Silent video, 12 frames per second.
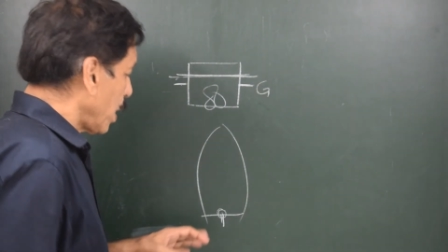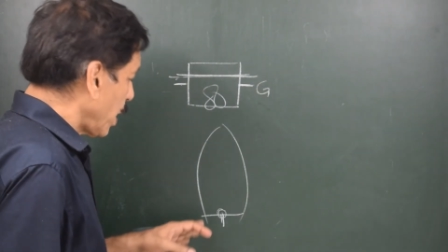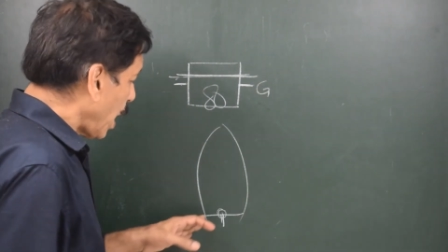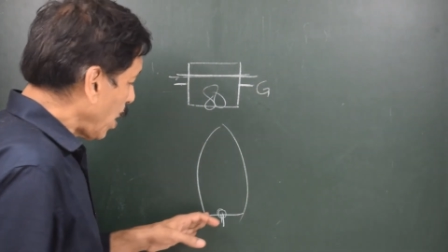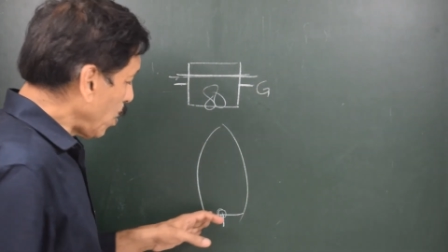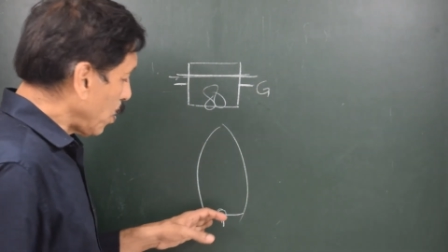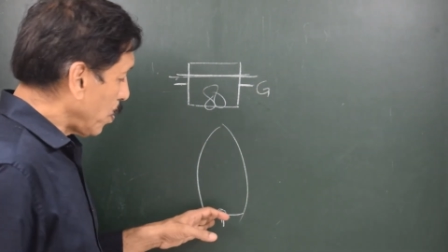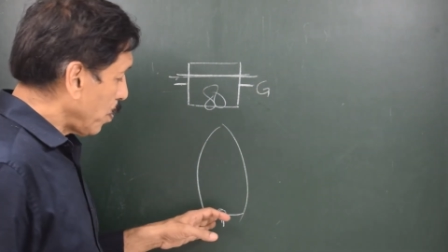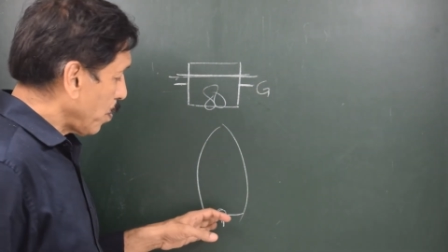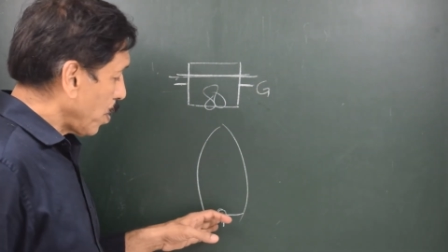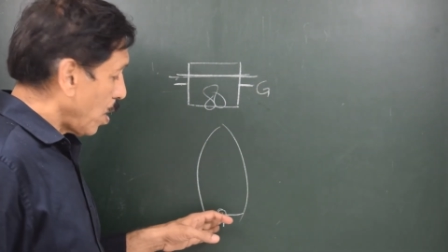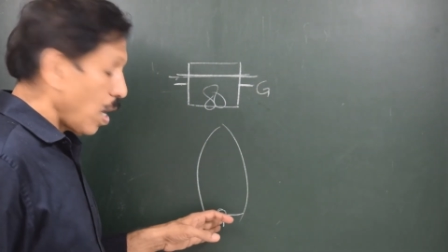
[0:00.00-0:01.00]
Now
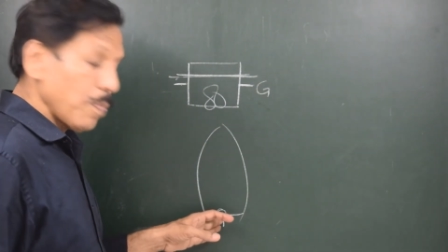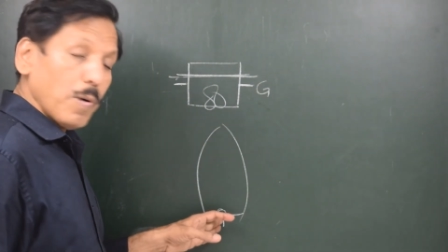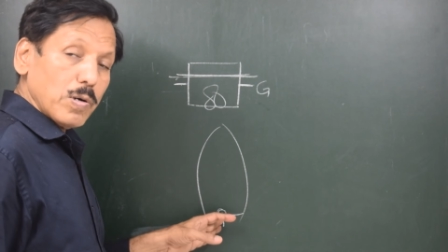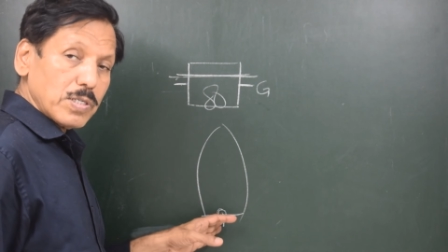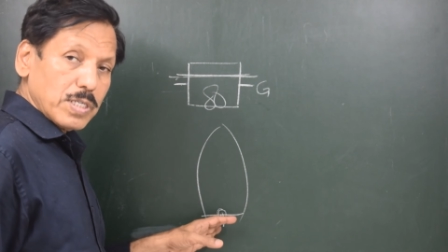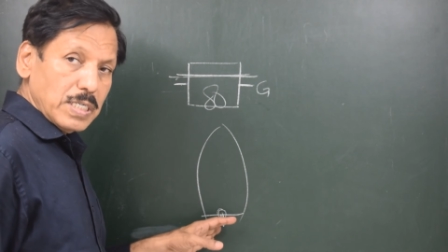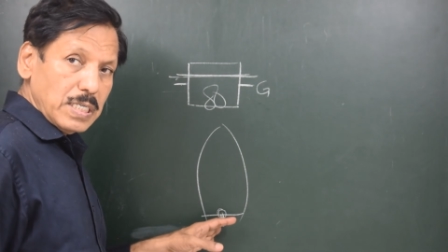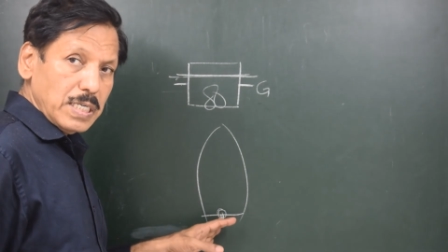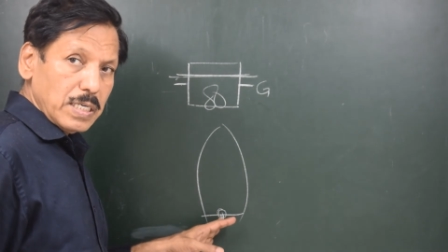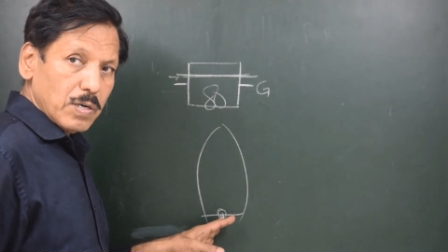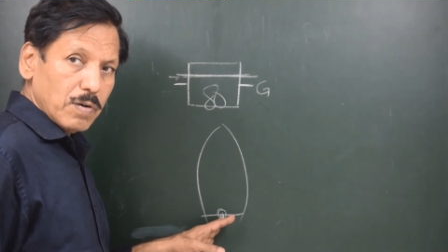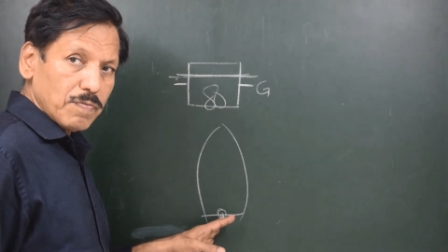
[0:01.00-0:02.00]
upon
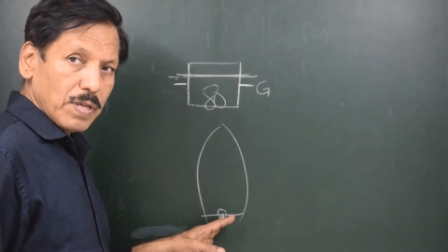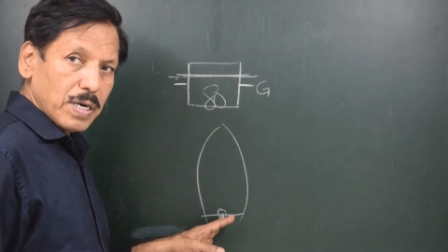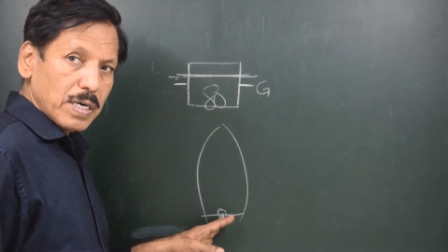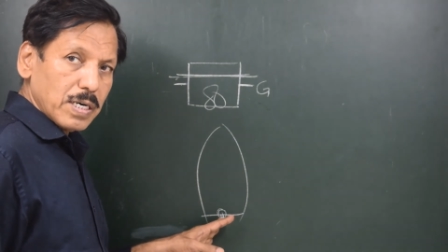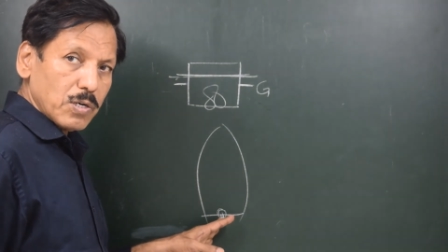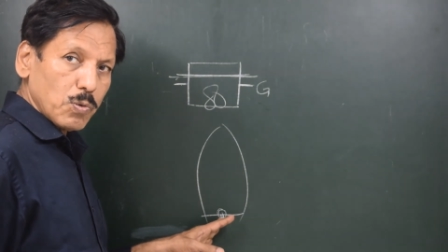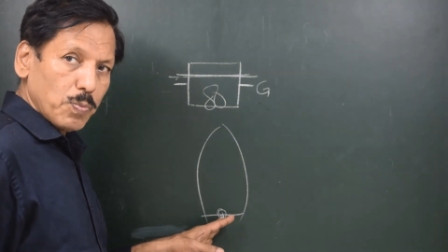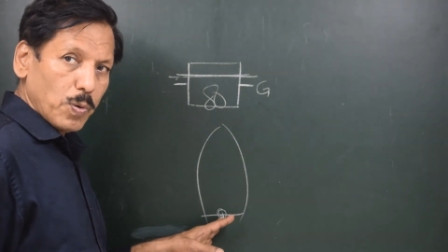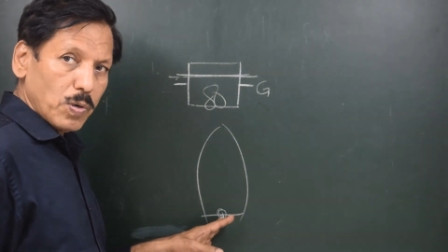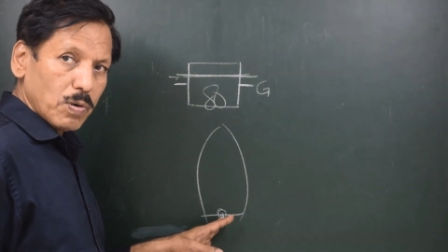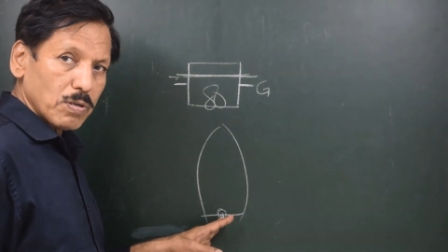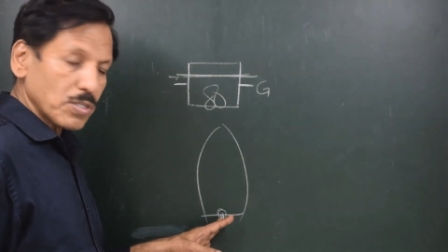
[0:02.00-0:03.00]
turning of the rudder to
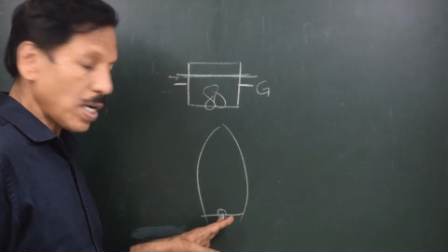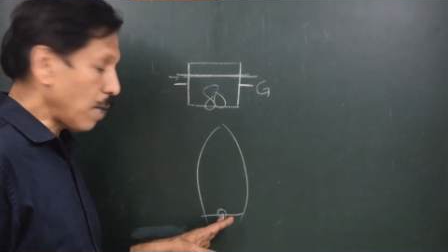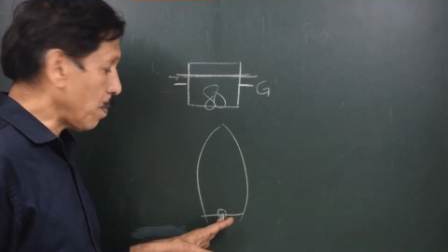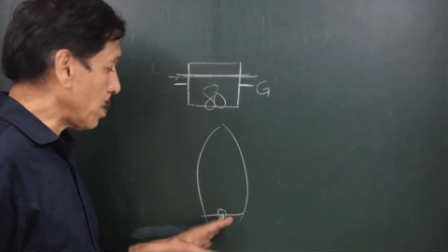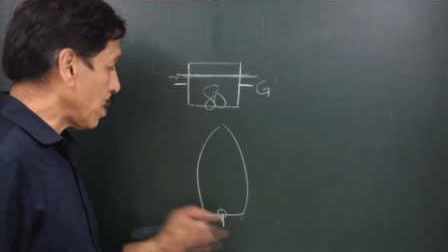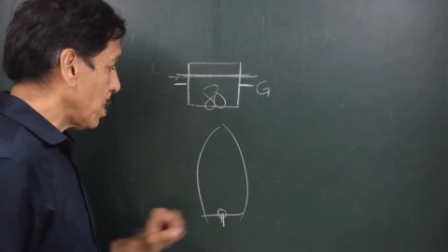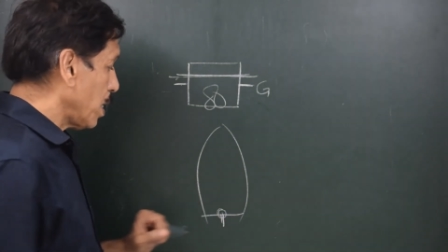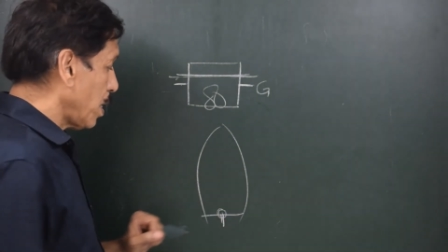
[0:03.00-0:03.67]
port or starboard,